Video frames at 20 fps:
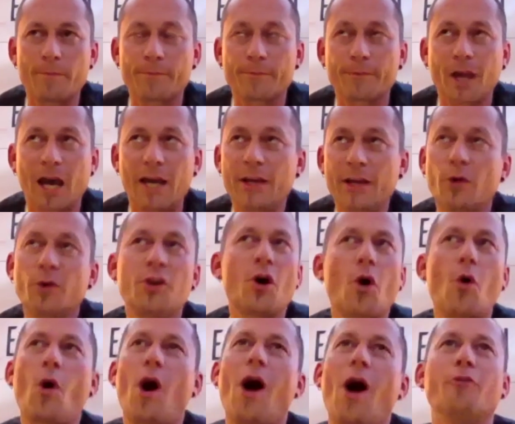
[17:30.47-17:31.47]
I don't
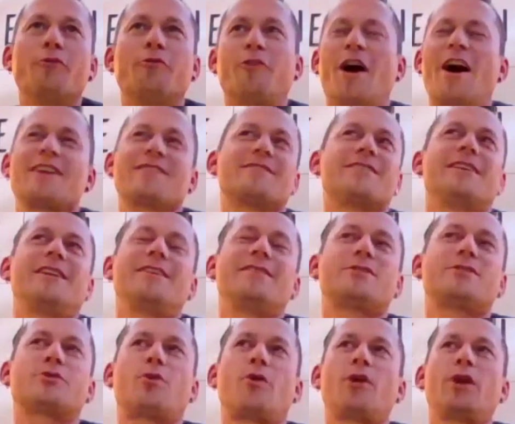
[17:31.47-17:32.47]
know how fast it is
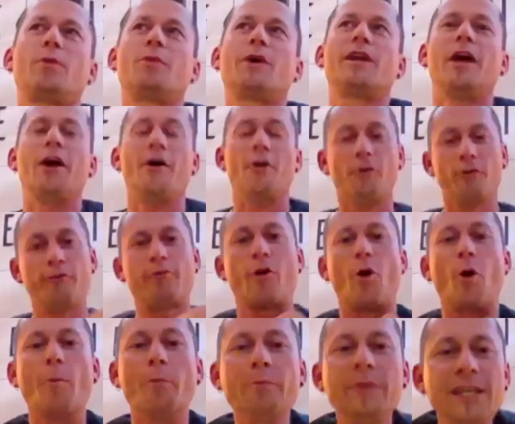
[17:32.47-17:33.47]
growing, but
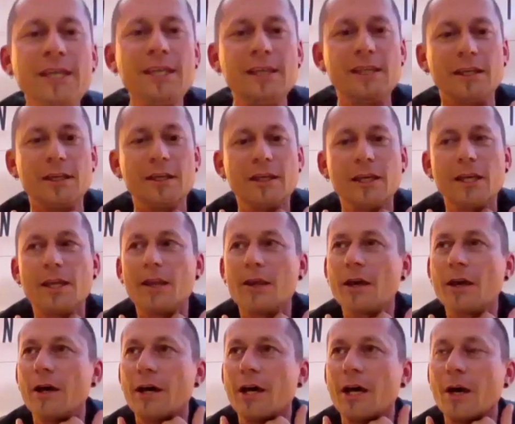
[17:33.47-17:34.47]
for me,
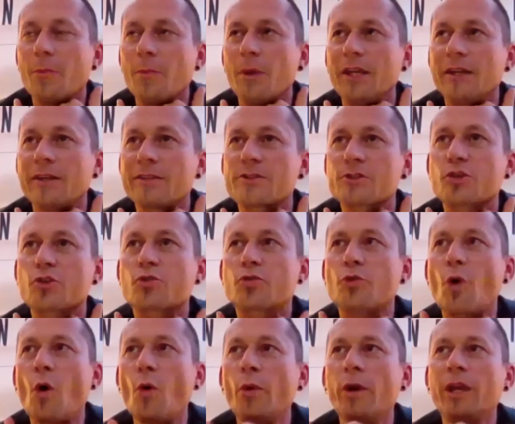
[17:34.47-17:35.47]
it is
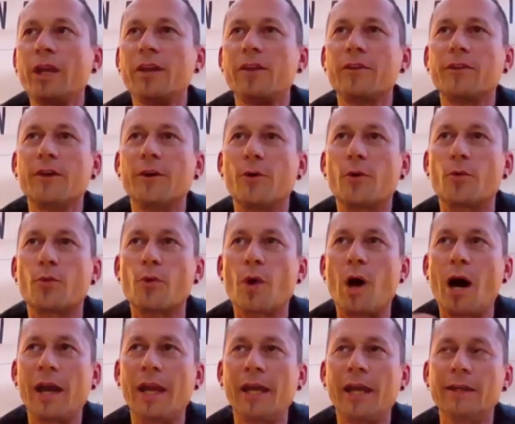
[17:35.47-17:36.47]
growing in the
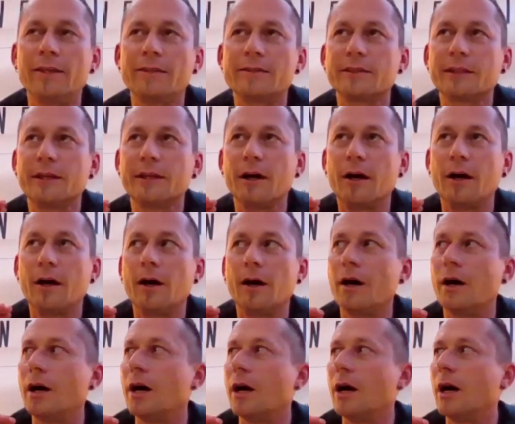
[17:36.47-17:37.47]
right
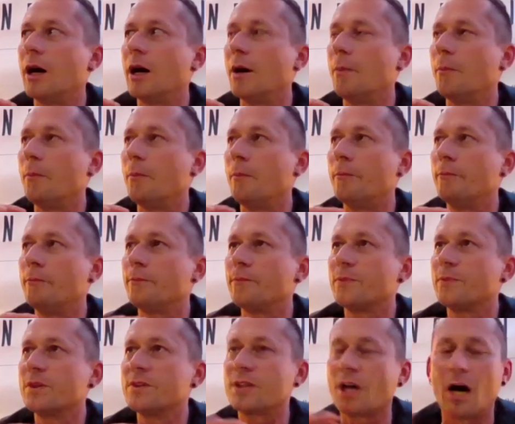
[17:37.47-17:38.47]

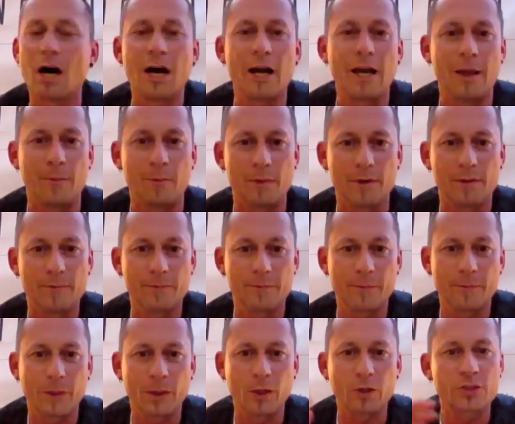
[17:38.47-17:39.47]
time.
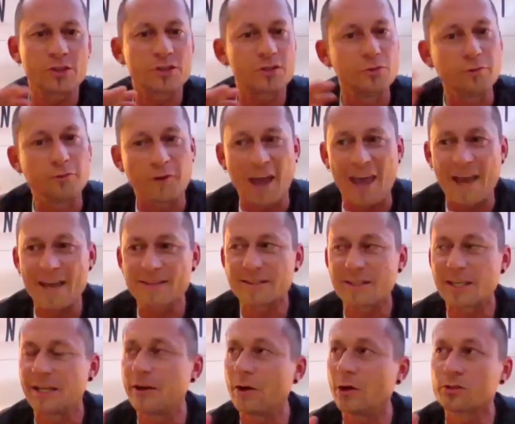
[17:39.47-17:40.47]
Not too fast
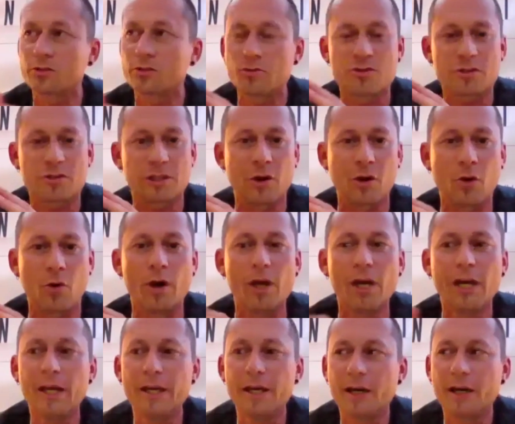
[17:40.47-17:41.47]
and not too slow.
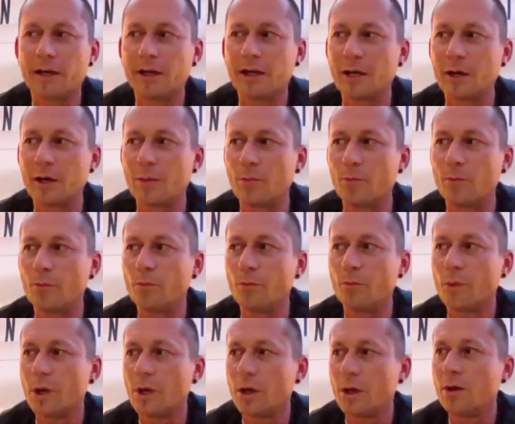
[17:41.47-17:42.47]

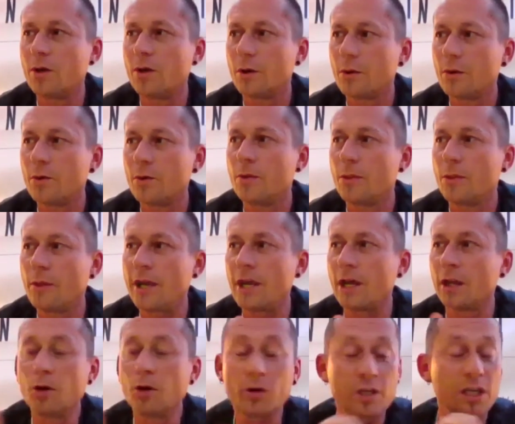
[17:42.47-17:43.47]
They are
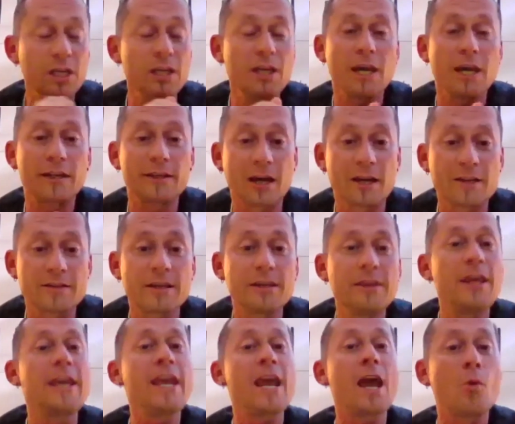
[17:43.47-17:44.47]
looking at us and
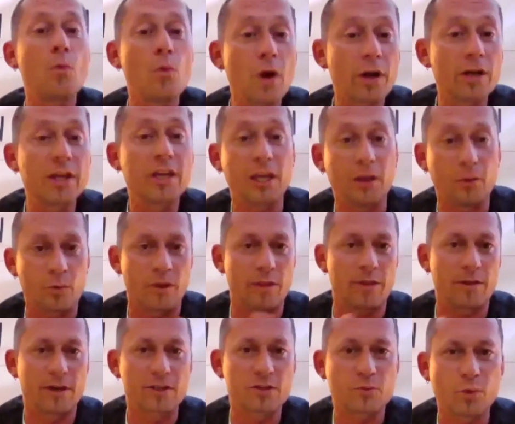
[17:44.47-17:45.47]
they are working with
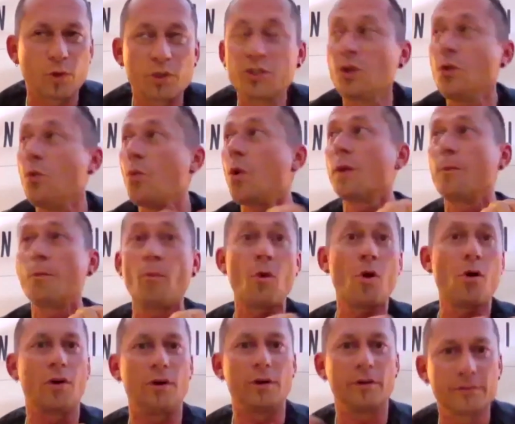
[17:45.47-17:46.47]
us. What do you want
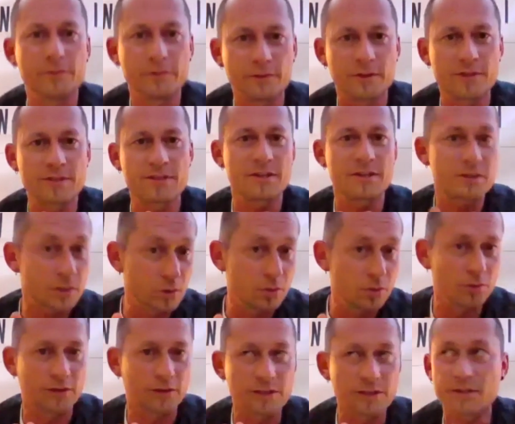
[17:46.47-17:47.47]
more? This is
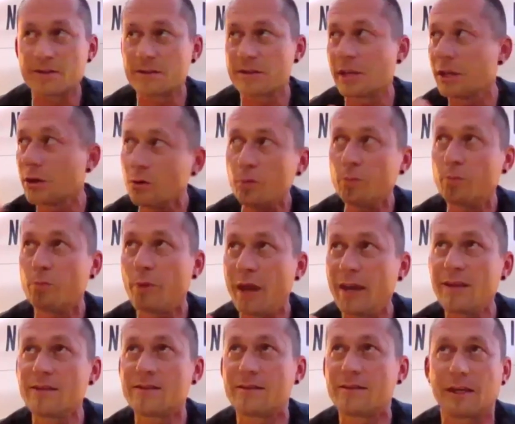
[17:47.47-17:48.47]
good. This is a good
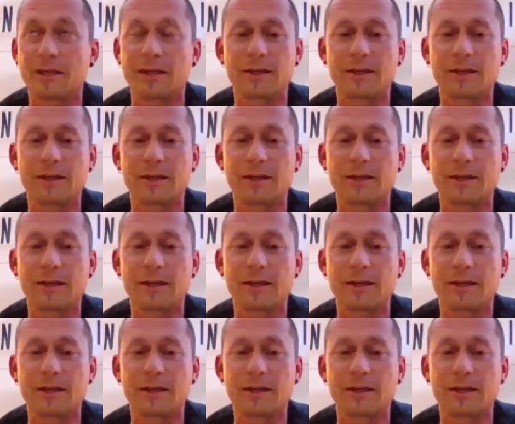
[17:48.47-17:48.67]
basic.